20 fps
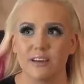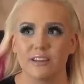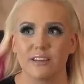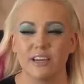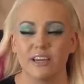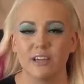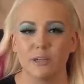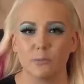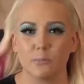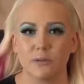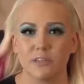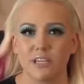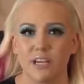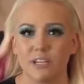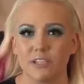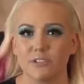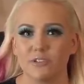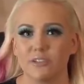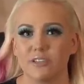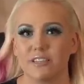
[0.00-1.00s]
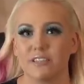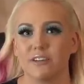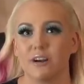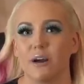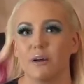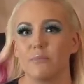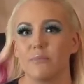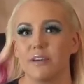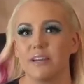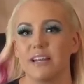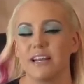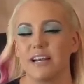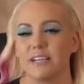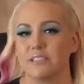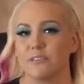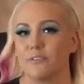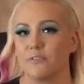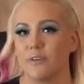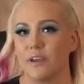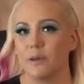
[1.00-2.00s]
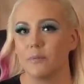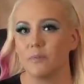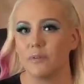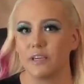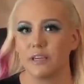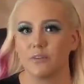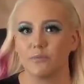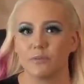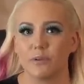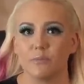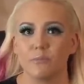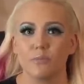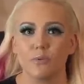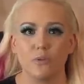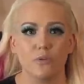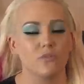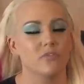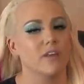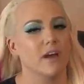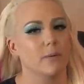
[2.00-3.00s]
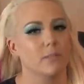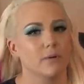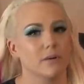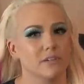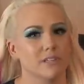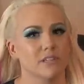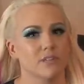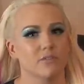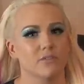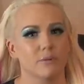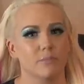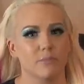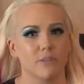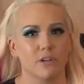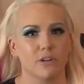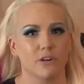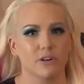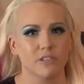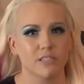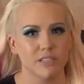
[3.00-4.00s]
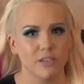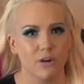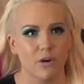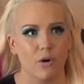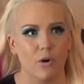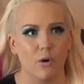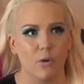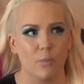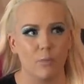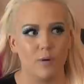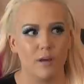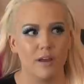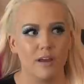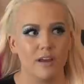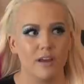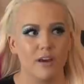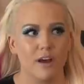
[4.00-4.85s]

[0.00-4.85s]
they could potentially come in as a family and remove that person from the nursing home,